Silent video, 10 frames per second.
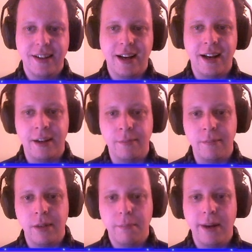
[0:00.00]

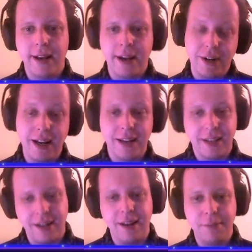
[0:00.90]
But I realized I
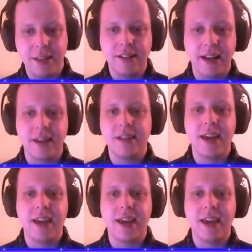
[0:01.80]
still have things I need to